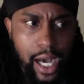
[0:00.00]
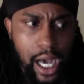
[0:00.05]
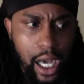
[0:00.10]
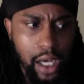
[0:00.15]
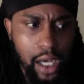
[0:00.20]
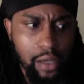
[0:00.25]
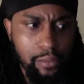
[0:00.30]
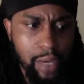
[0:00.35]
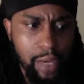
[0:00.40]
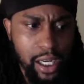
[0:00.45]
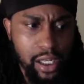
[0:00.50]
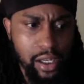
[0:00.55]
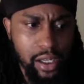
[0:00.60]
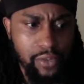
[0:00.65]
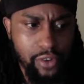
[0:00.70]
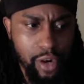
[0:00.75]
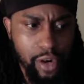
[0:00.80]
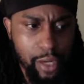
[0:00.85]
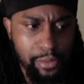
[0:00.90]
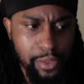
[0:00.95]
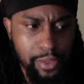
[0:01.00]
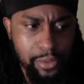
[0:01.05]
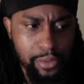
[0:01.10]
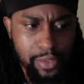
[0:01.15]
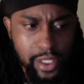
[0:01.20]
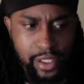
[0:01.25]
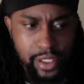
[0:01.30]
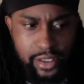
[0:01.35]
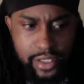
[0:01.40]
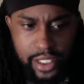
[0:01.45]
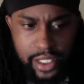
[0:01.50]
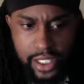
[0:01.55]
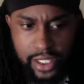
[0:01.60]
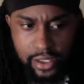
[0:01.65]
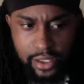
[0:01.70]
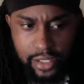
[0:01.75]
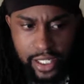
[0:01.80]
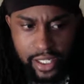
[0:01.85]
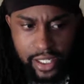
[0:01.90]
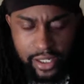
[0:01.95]
my cover art people that are singing
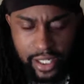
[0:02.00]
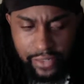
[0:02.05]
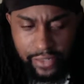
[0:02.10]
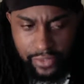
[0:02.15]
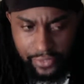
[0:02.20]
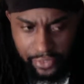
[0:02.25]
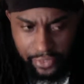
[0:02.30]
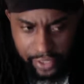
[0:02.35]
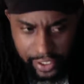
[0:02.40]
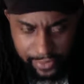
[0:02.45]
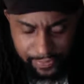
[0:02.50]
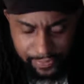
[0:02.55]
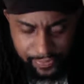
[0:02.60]
on the internet for free.